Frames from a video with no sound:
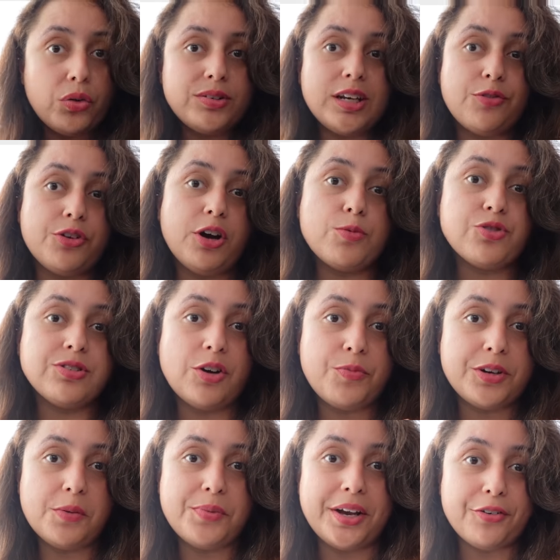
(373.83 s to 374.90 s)
the savory options
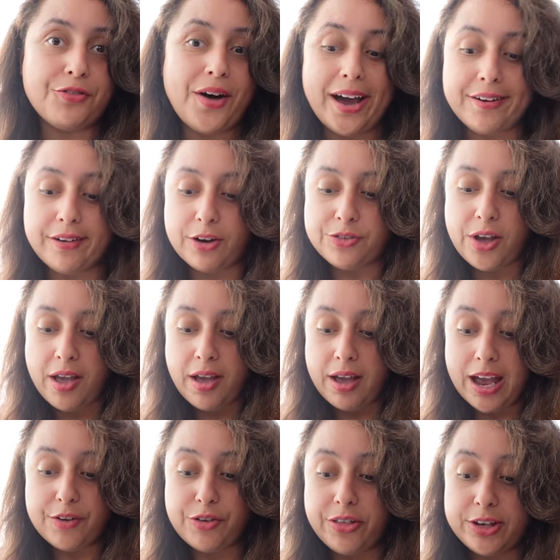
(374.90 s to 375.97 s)
I've been a big fan of.
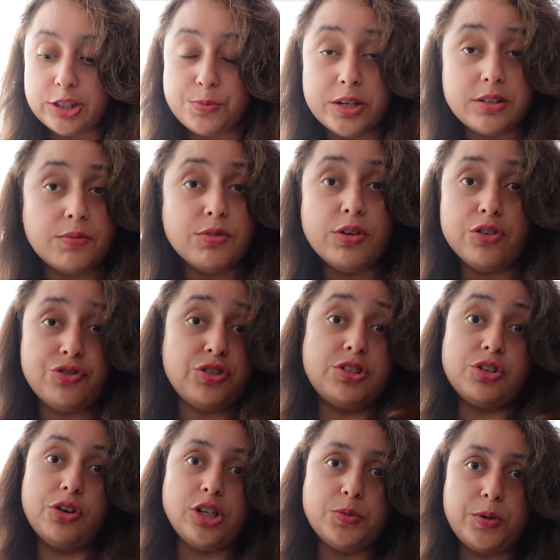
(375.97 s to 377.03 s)
Everything's been not
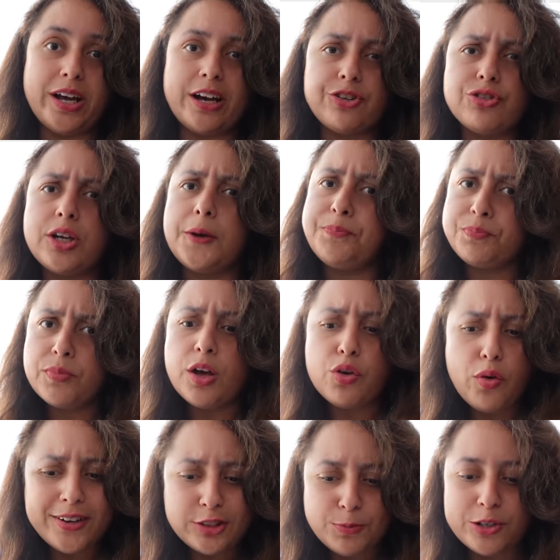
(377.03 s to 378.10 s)
just good, but actually
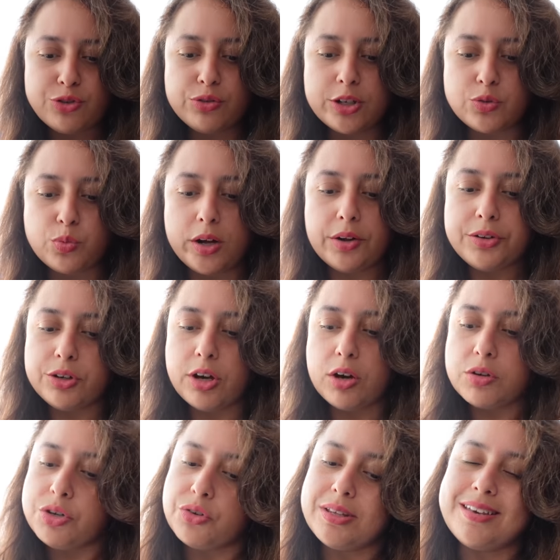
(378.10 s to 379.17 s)
quite special as well. You
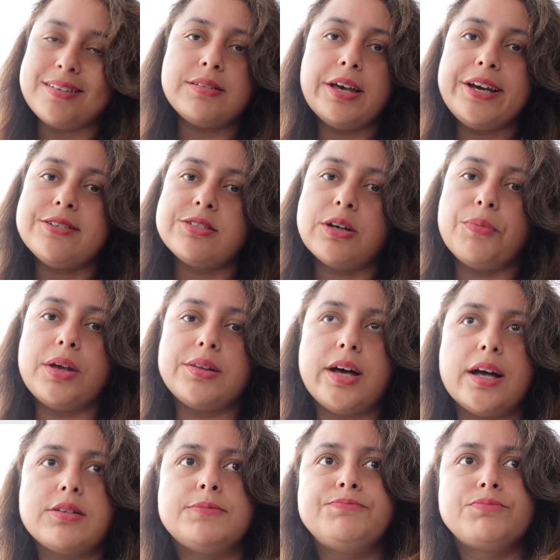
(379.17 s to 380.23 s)
know, unique taste, something
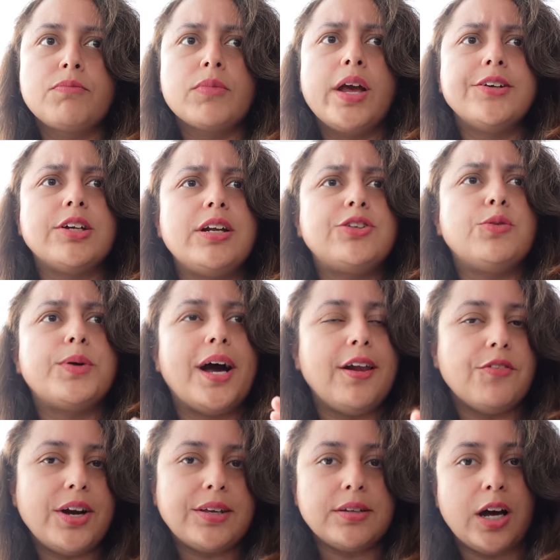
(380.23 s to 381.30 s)
that is a little bit
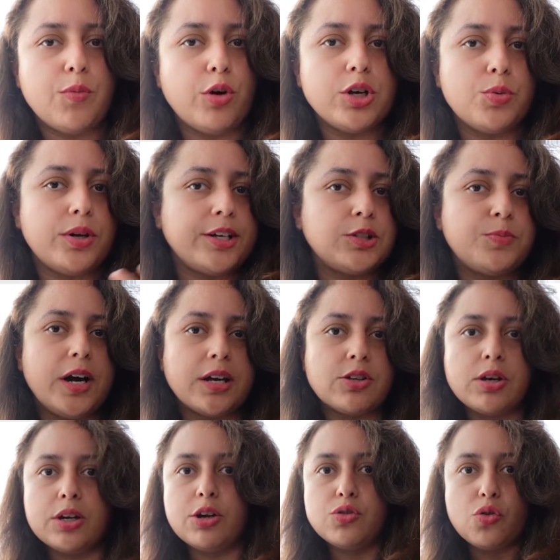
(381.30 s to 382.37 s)
elevated than what you would
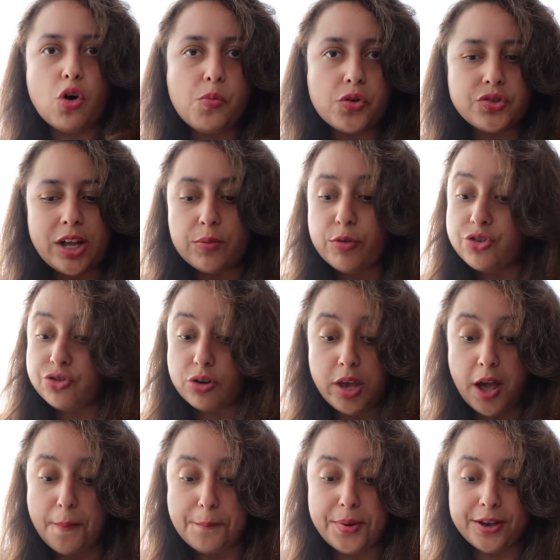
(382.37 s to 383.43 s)
expect in a normal sandwich. So
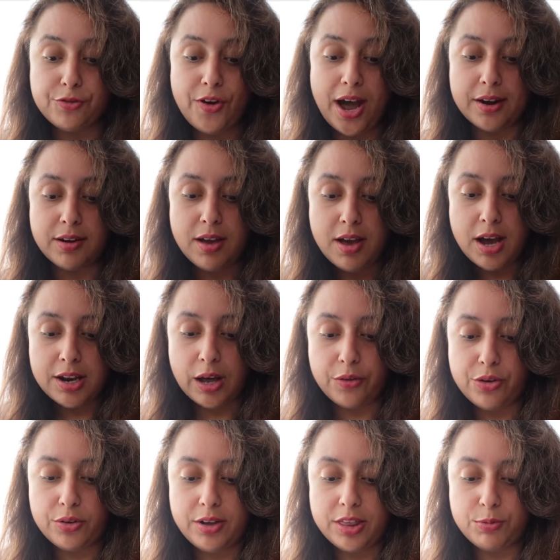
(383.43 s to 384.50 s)
yeah, big fan. Now
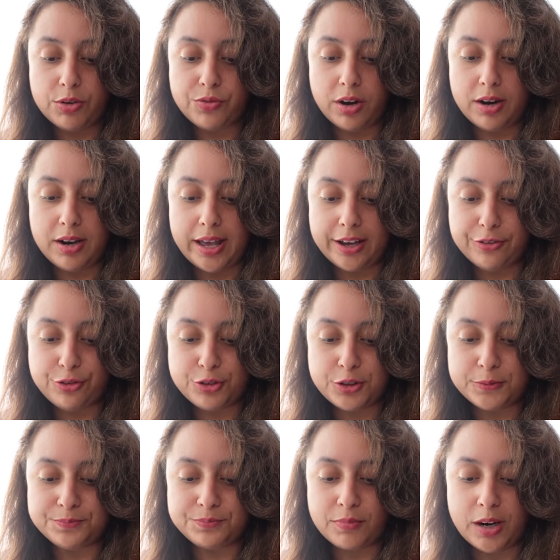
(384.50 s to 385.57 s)
the only thing we've got left,
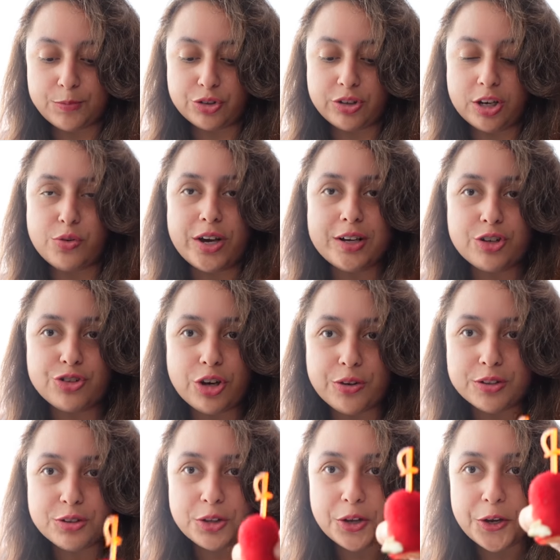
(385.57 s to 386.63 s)
I'm just gonna quickly show
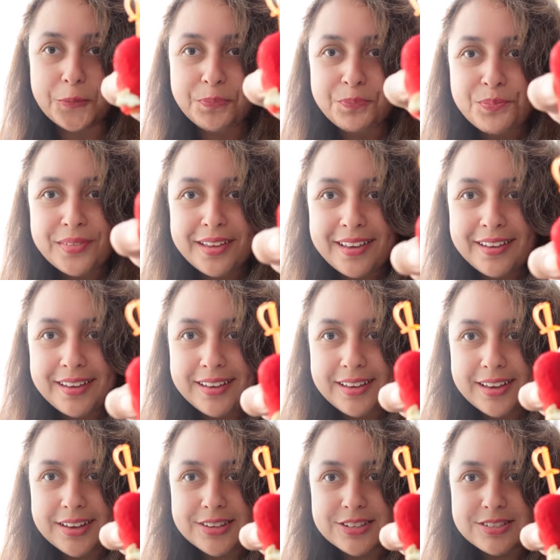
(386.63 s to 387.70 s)
it to you,
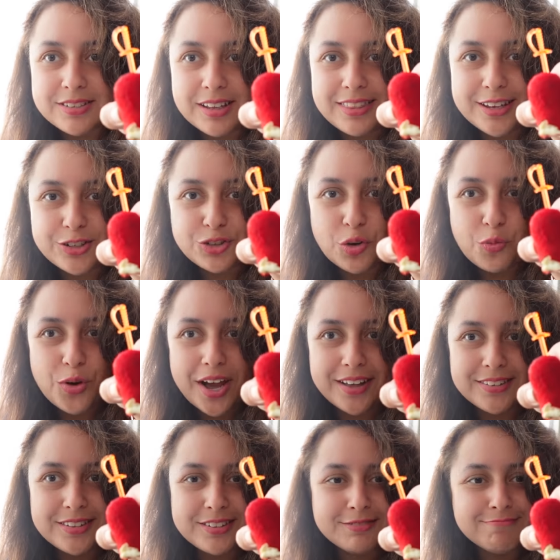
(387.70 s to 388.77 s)
is this
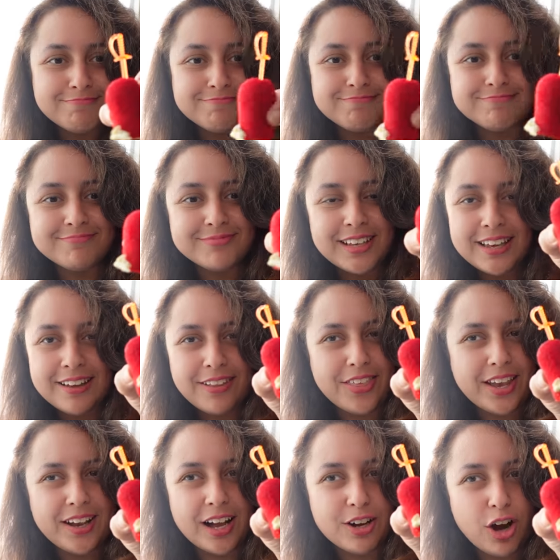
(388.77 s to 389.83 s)
red
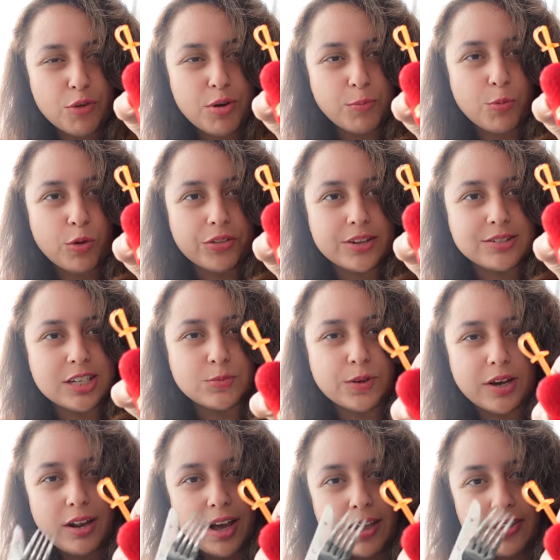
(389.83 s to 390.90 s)
thing. I can't remember what this is,
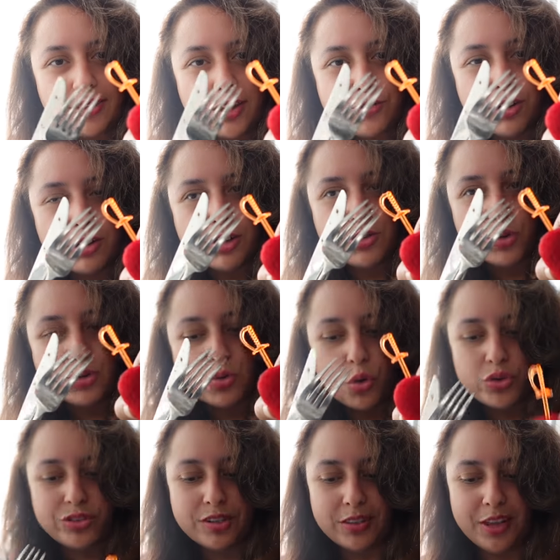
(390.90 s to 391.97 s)
but I like that they've got little
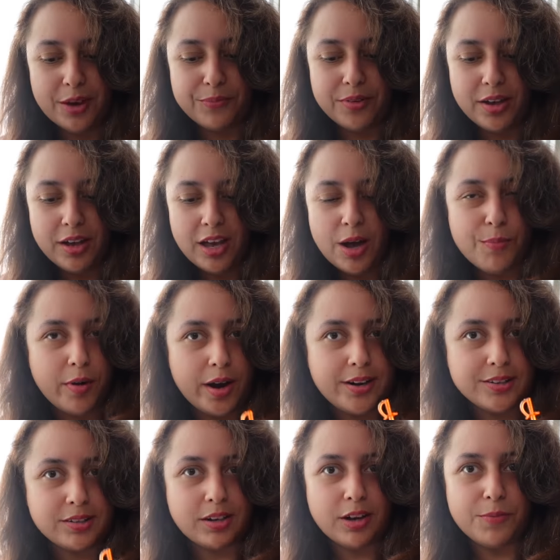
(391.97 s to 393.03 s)
swords in them. Mine
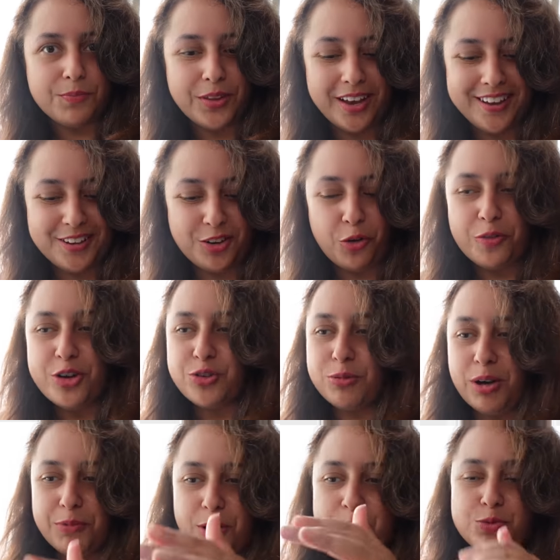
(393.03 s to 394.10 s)
is a an orange one,
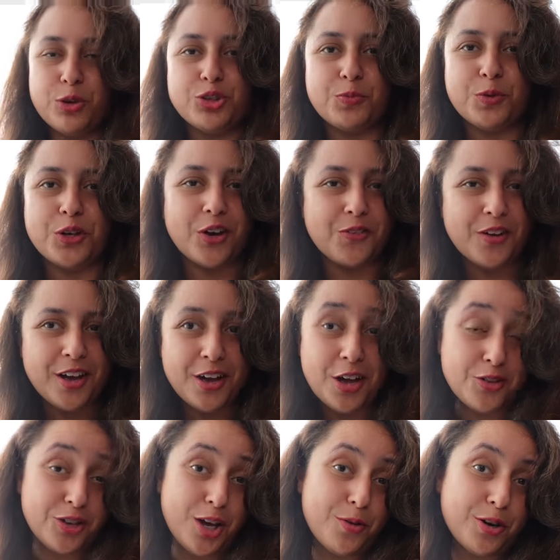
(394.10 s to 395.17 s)
my mom's was blue.
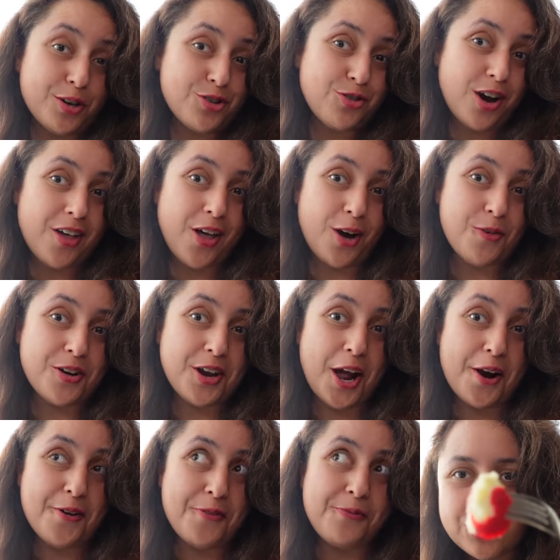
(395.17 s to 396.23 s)
So yeah, we're gonna try that one
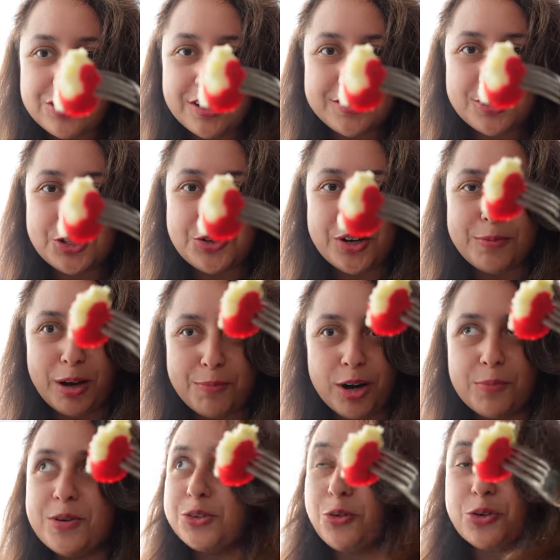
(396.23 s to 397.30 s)
now. I just got into it. My
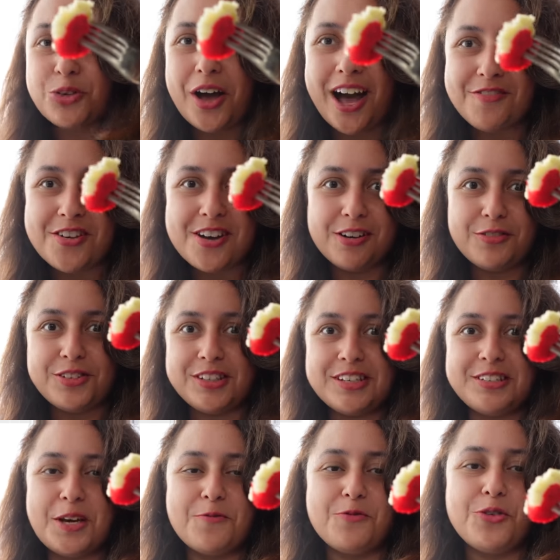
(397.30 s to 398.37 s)
mom is also having obviously the
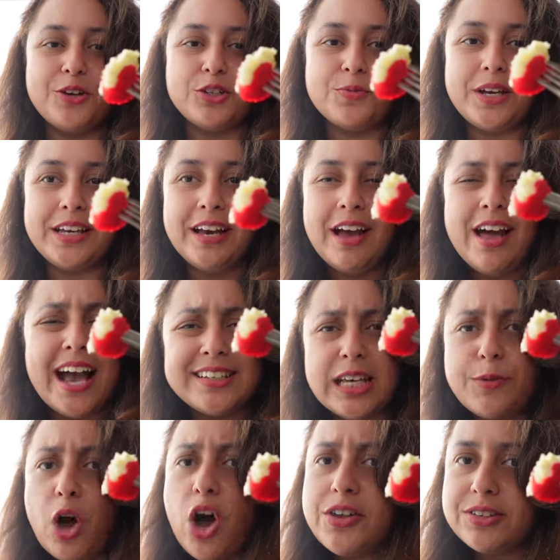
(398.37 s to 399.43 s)
same food as me,
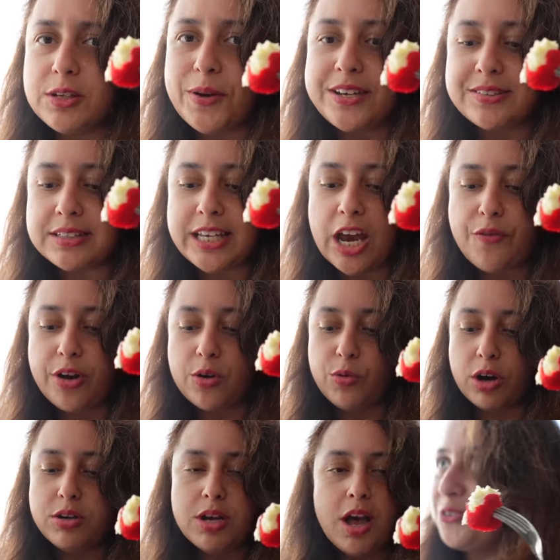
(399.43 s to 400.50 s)
except hers is the pescatarian
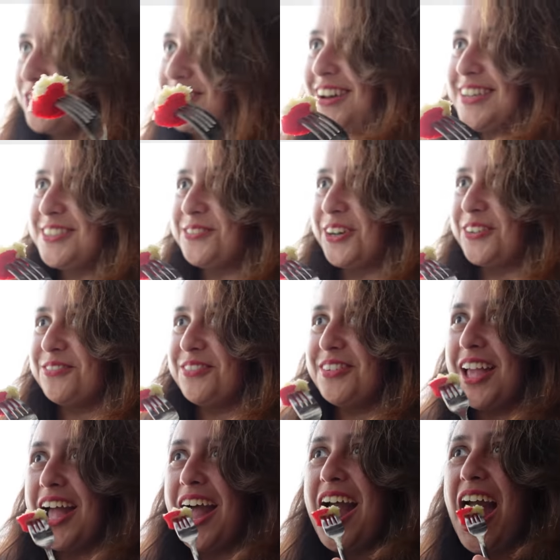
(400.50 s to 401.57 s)
one. Was it nice, Mom?
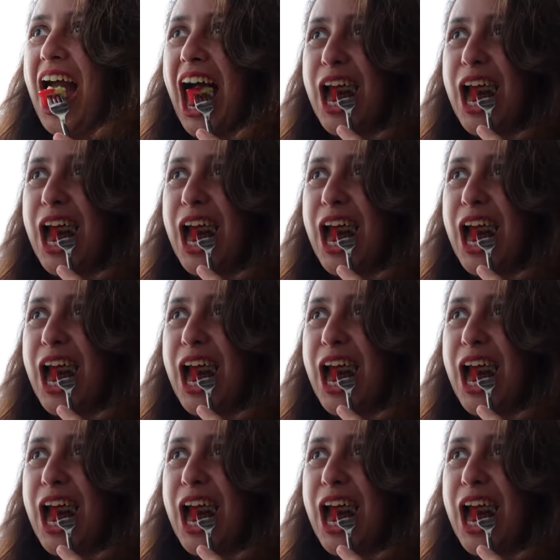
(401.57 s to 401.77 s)
Yeah?